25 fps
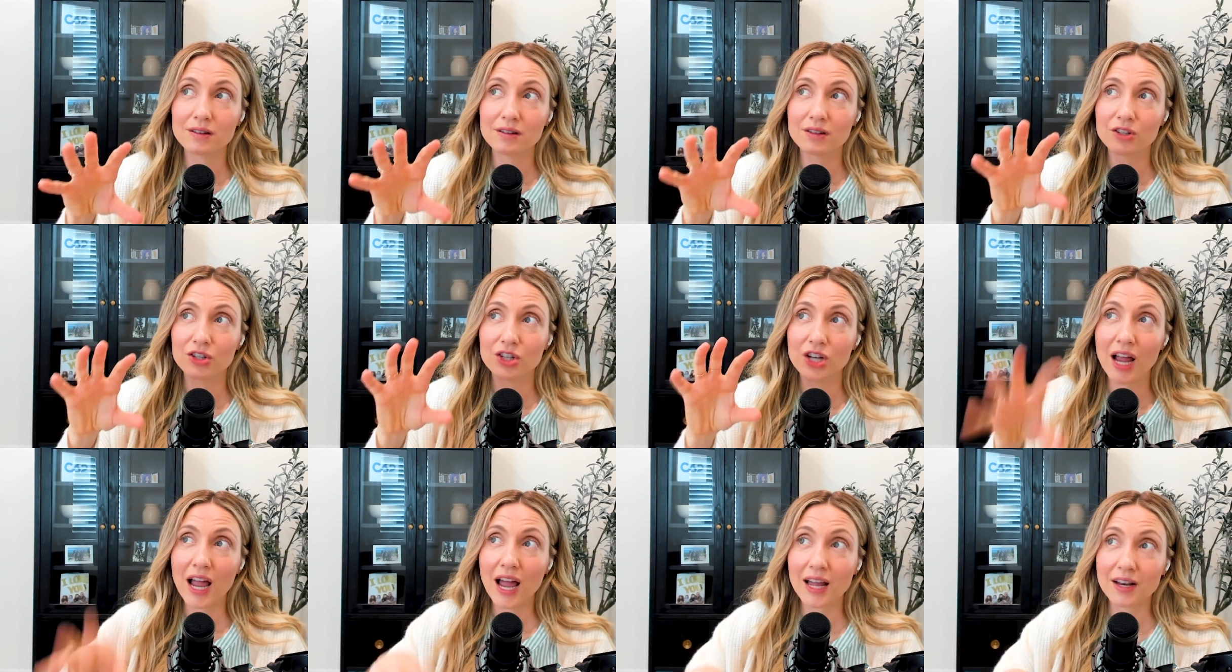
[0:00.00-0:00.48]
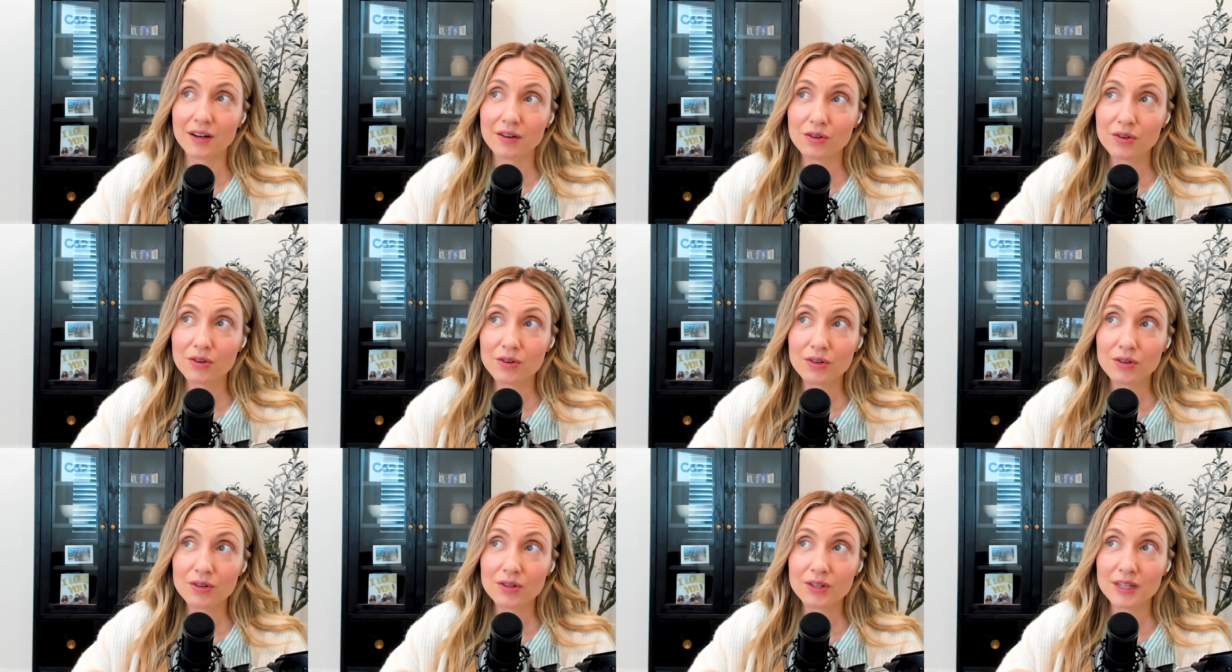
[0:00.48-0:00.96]

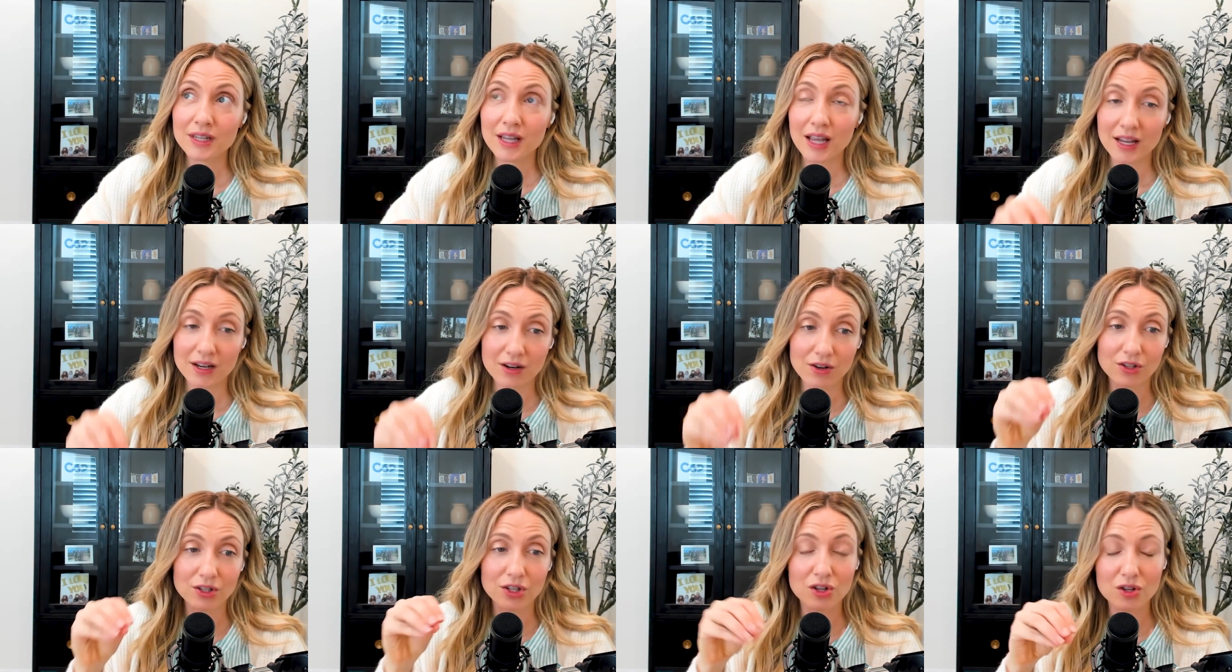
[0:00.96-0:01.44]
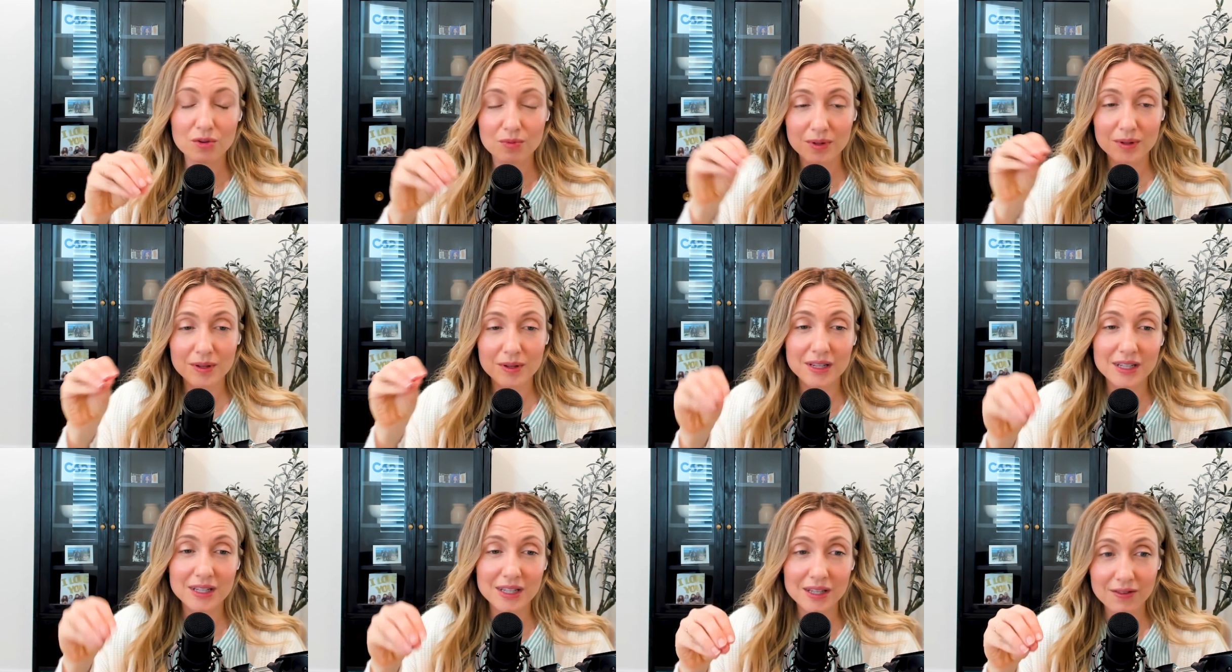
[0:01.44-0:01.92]
channels and also the
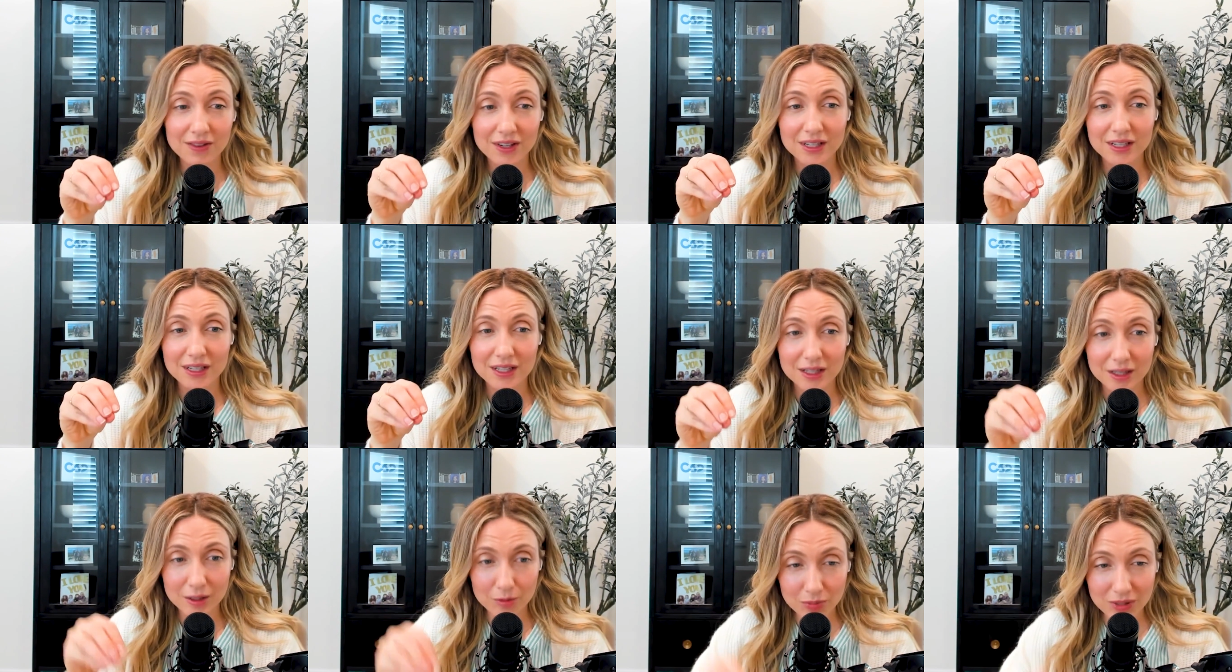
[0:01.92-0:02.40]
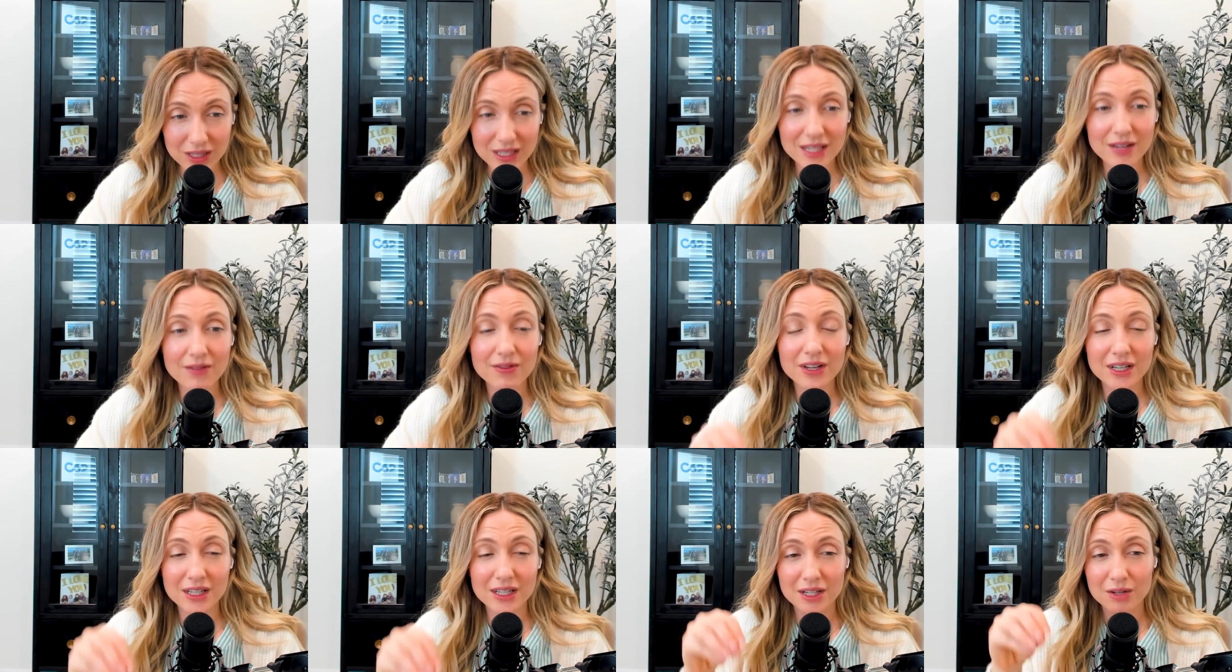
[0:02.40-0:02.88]
specific
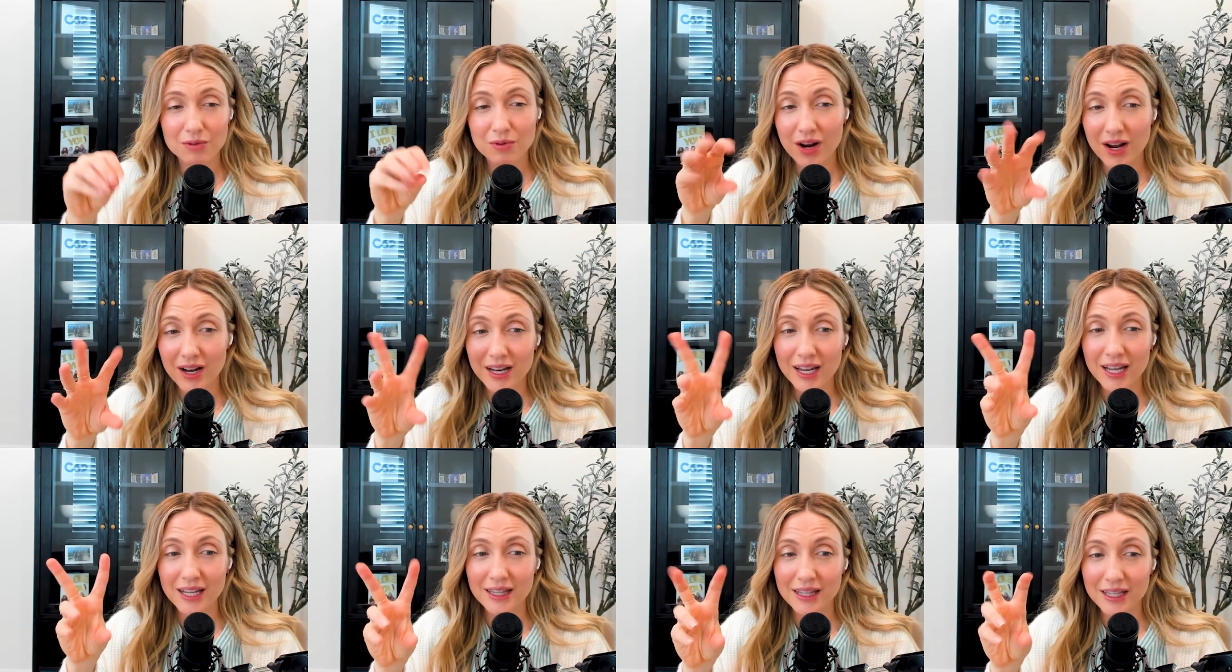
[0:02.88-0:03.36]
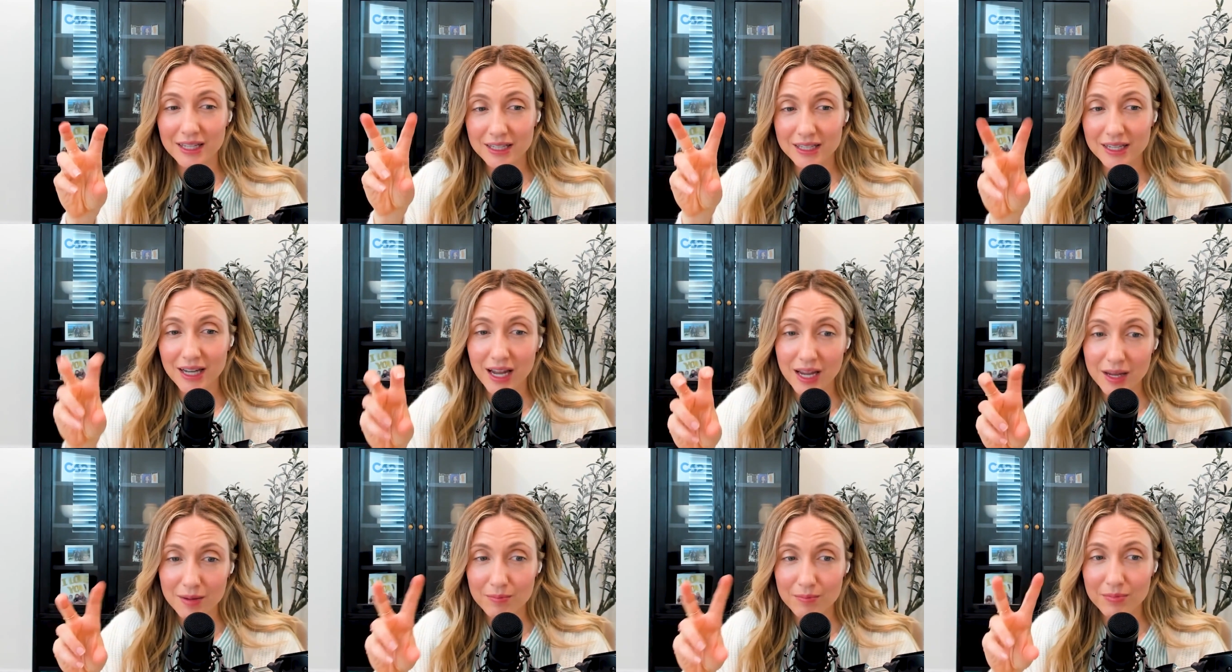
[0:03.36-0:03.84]
specifics around like the
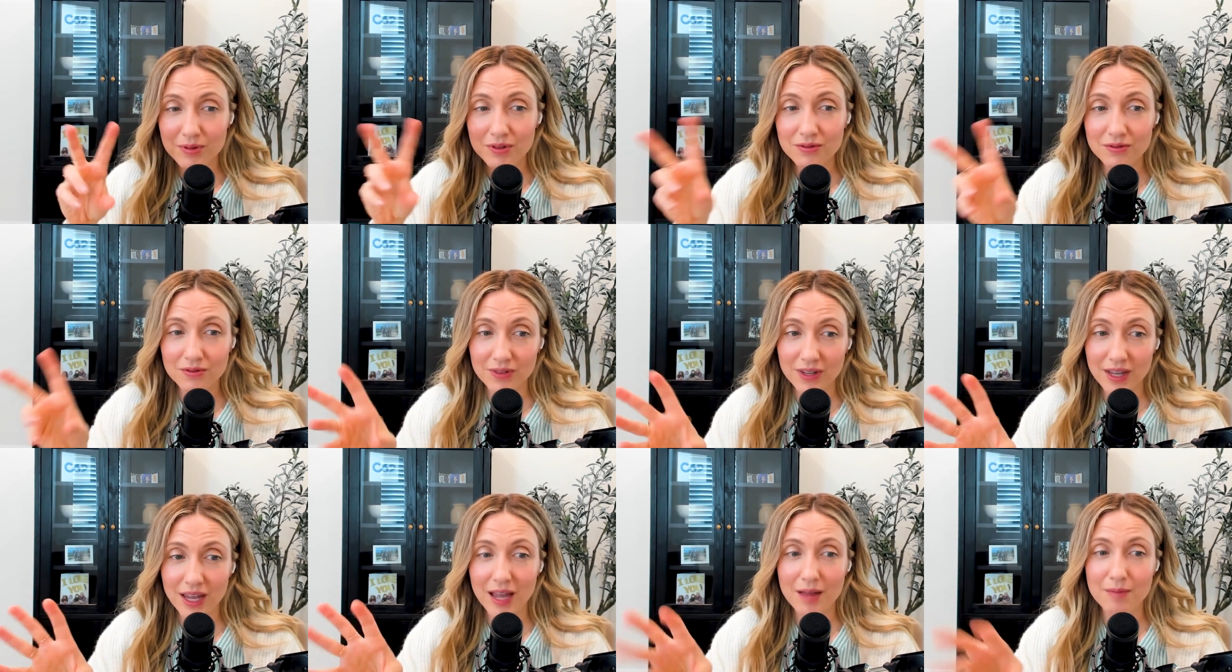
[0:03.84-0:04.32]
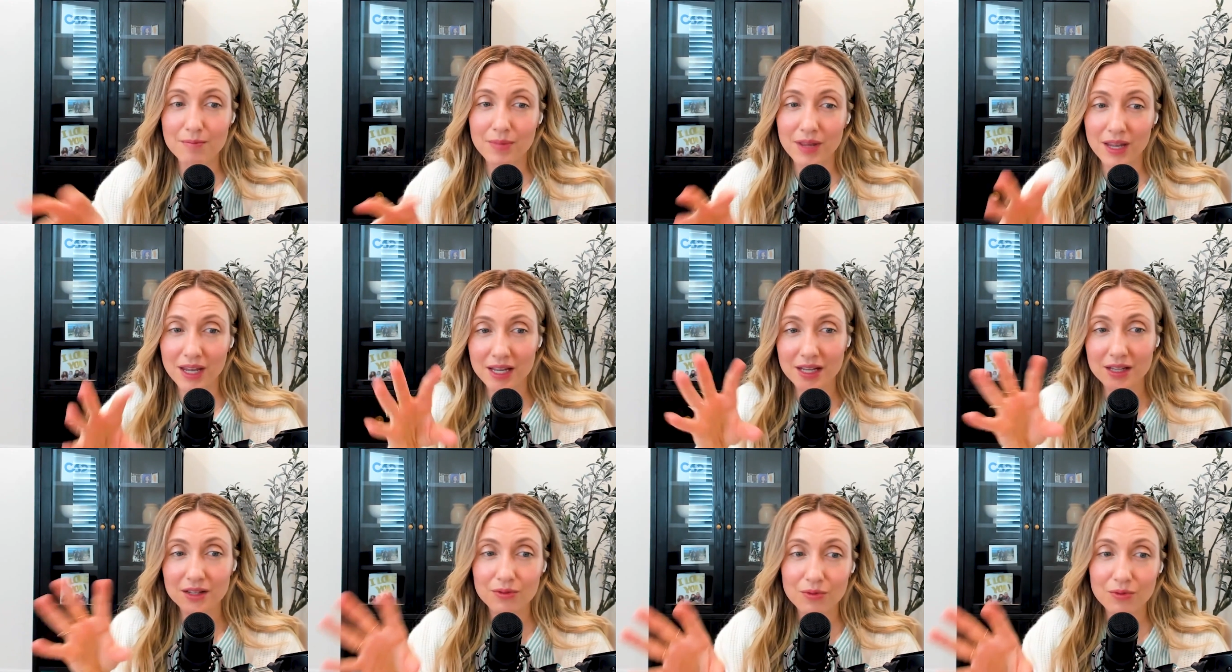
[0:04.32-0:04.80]
type of
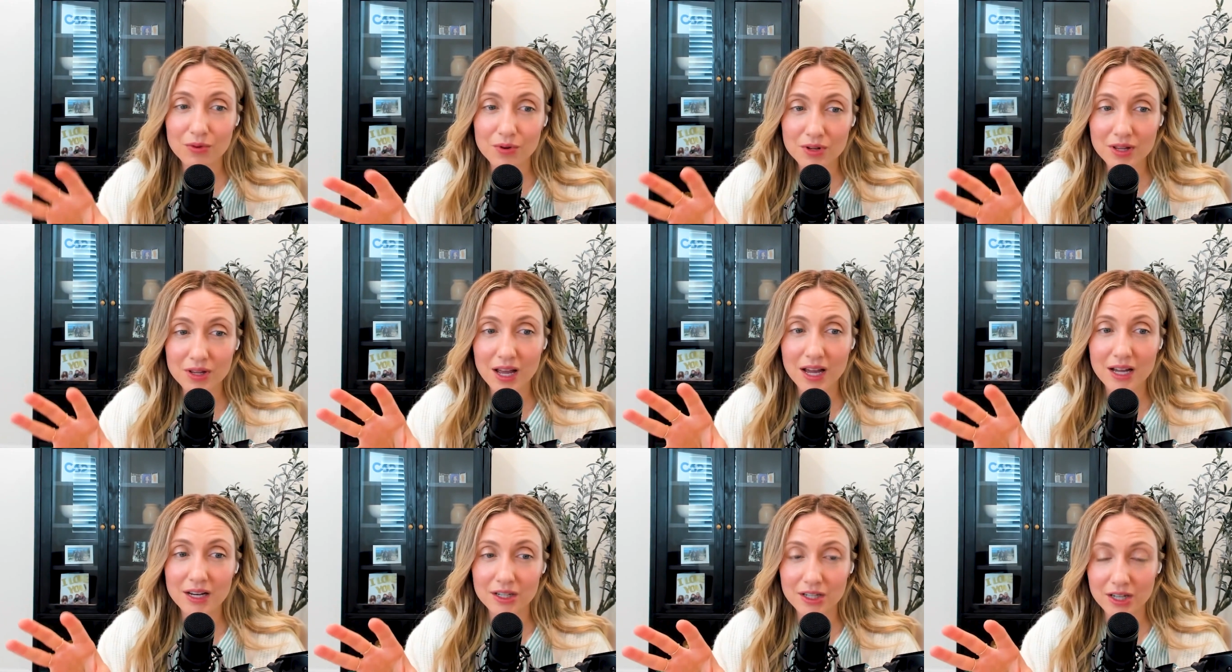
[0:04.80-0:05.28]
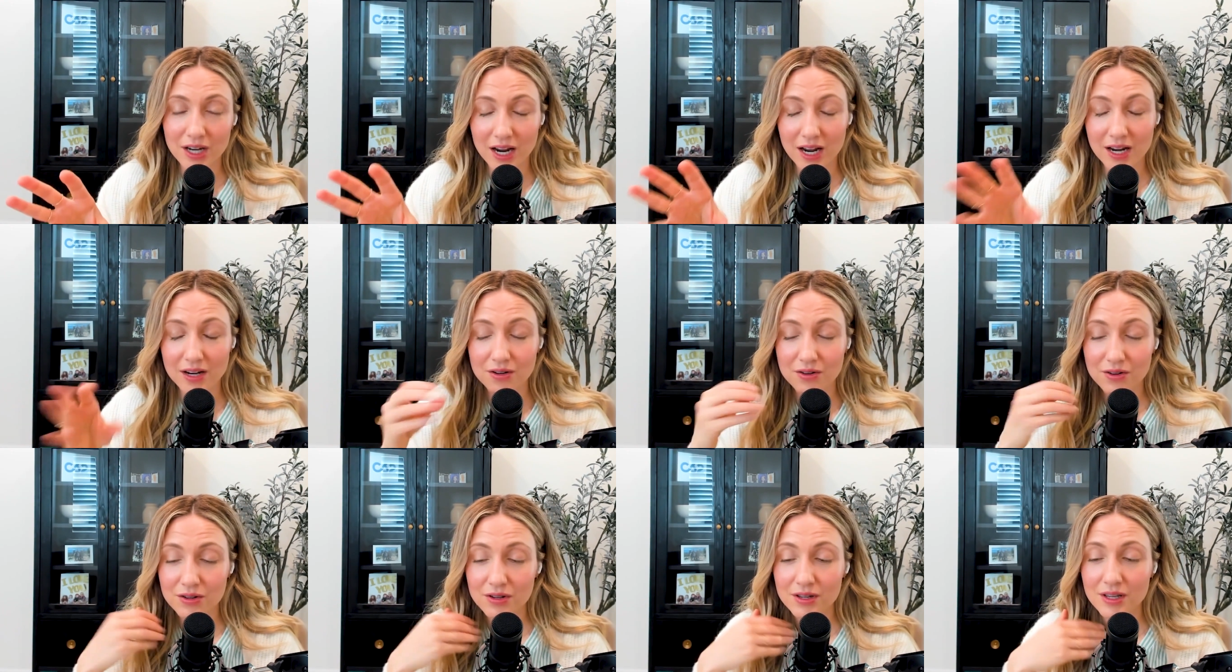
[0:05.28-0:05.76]
campaigns for that
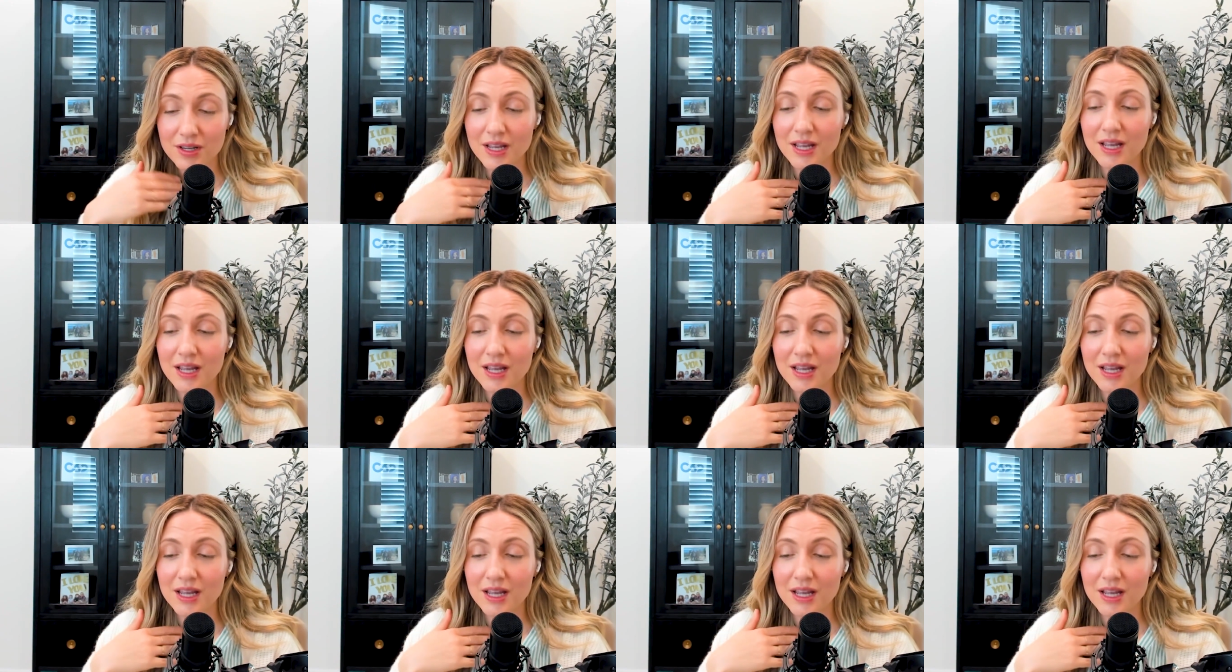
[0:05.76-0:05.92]
channel